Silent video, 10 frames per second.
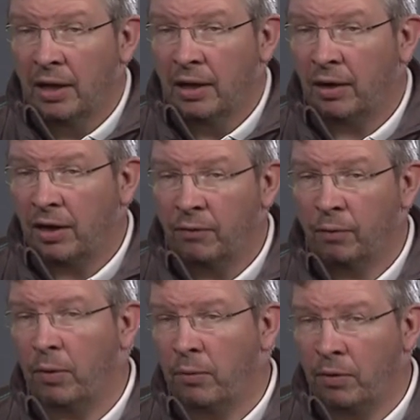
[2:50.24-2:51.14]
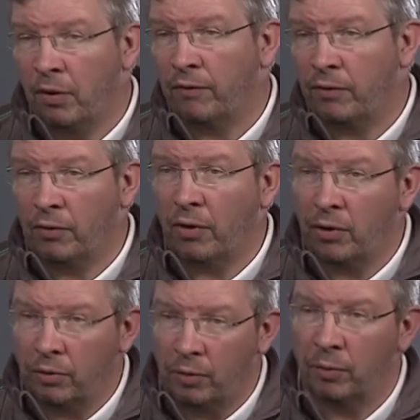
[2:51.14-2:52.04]
even when we were off the
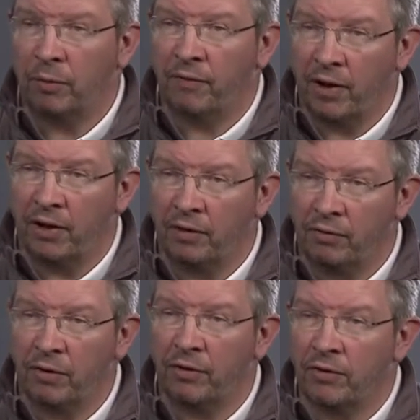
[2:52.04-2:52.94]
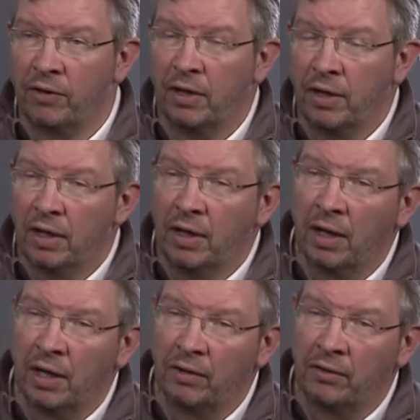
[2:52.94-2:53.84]
throttle, we were providing thrust
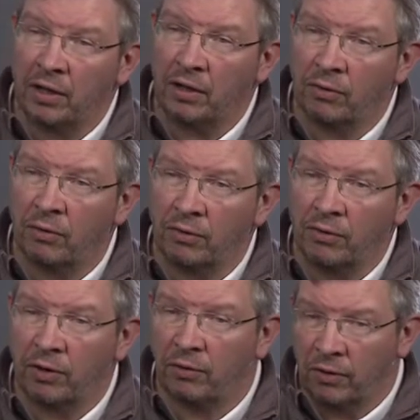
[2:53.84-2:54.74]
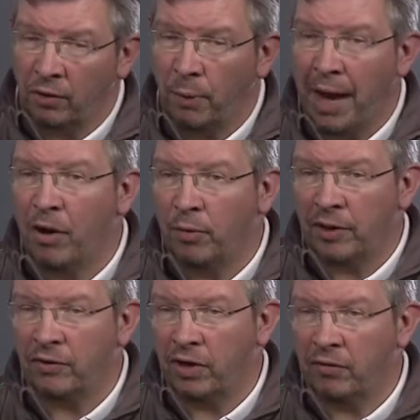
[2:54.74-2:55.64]
to the exhaust. So there was no power
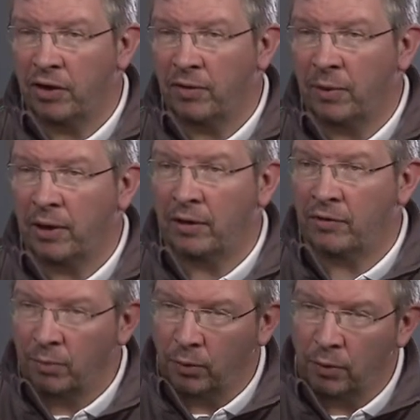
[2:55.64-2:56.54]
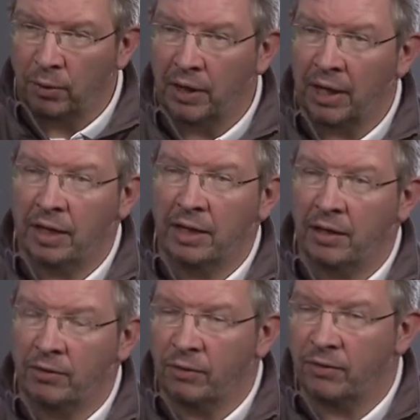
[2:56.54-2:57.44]
being generated by the engine, but we were getting the
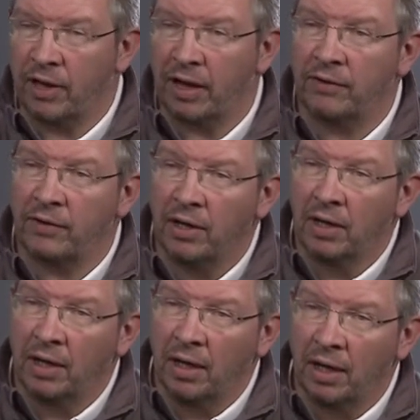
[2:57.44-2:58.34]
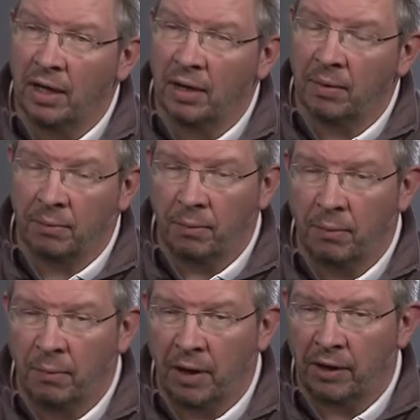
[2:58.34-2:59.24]
exhaust gas
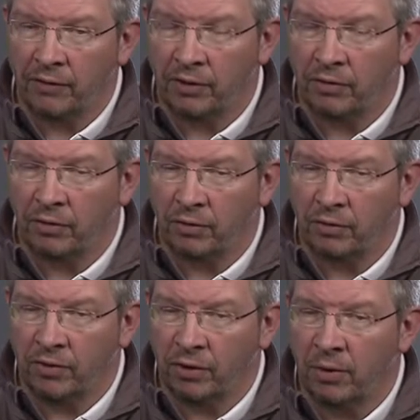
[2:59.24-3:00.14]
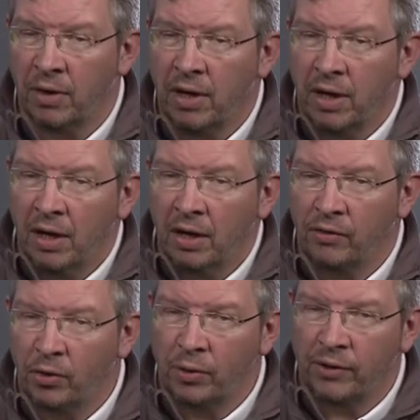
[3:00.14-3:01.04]
passing through. So
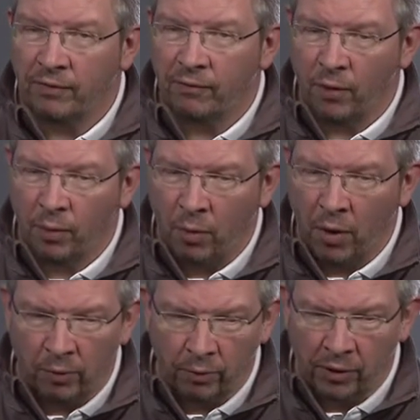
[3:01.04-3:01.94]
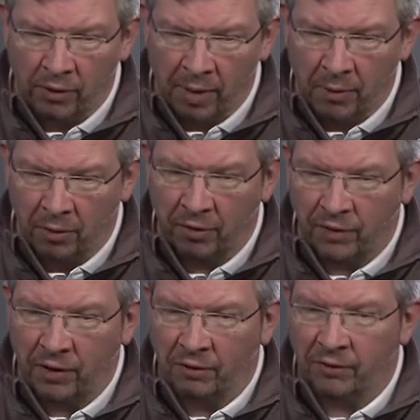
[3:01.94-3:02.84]
as always in Formula One, we grab hold of a
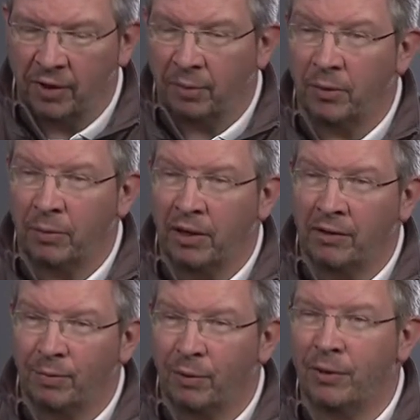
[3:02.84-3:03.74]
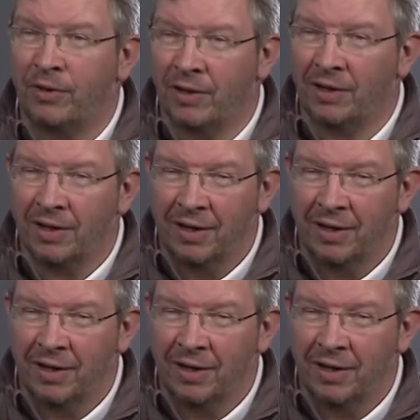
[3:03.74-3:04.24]
concept and we exploit it